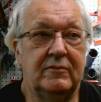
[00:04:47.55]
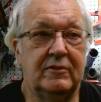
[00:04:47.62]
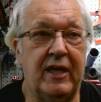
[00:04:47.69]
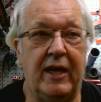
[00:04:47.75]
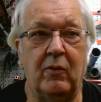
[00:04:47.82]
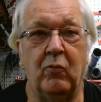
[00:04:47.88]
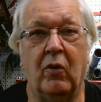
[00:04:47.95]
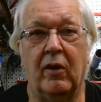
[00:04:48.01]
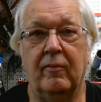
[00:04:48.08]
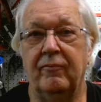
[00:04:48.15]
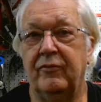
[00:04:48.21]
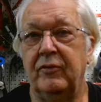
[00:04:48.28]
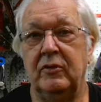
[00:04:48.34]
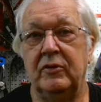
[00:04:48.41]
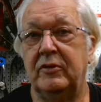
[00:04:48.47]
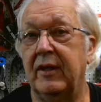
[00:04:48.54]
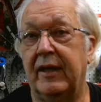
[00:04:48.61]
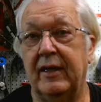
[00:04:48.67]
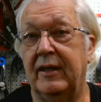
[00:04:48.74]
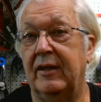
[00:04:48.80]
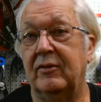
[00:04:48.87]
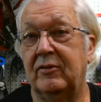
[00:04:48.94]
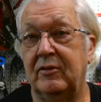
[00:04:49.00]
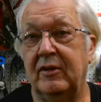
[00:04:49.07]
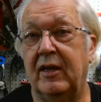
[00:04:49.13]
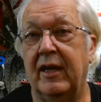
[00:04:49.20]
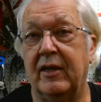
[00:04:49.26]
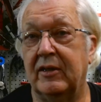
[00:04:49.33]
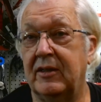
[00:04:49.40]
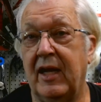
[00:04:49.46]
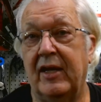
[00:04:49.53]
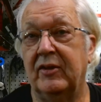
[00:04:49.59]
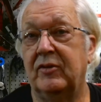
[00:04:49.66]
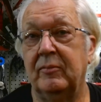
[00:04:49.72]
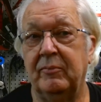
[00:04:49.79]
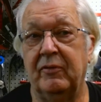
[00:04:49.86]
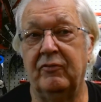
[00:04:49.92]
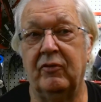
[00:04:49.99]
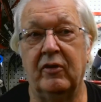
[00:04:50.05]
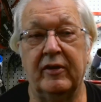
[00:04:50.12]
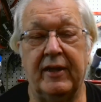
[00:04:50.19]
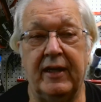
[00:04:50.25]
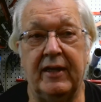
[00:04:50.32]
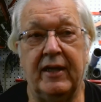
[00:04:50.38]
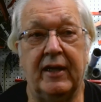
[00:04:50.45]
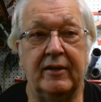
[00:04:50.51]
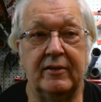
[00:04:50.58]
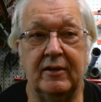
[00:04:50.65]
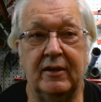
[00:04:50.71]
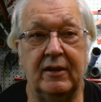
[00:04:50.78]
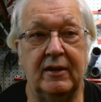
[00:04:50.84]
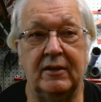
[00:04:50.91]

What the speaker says: take warm foods, and I guess you got to toss them before they get